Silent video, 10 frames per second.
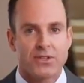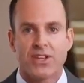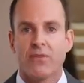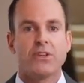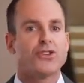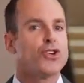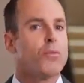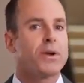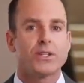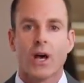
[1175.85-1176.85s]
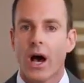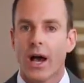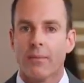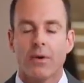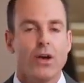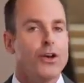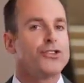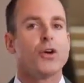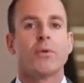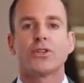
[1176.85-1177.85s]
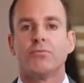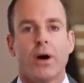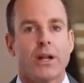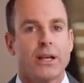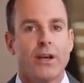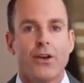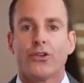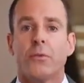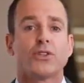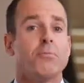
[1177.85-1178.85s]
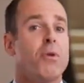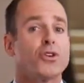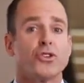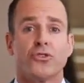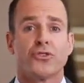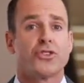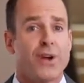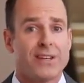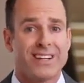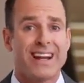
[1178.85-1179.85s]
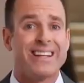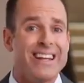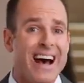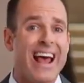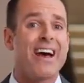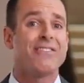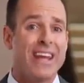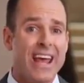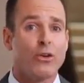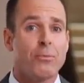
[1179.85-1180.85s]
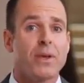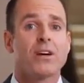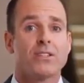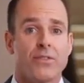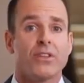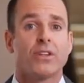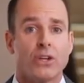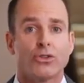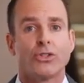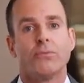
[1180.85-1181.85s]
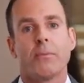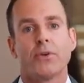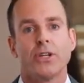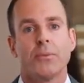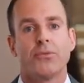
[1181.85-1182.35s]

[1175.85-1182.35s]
It saved me so much time, so much money, so much emotional stress that I did not have to handle because of this Legal Shield membership.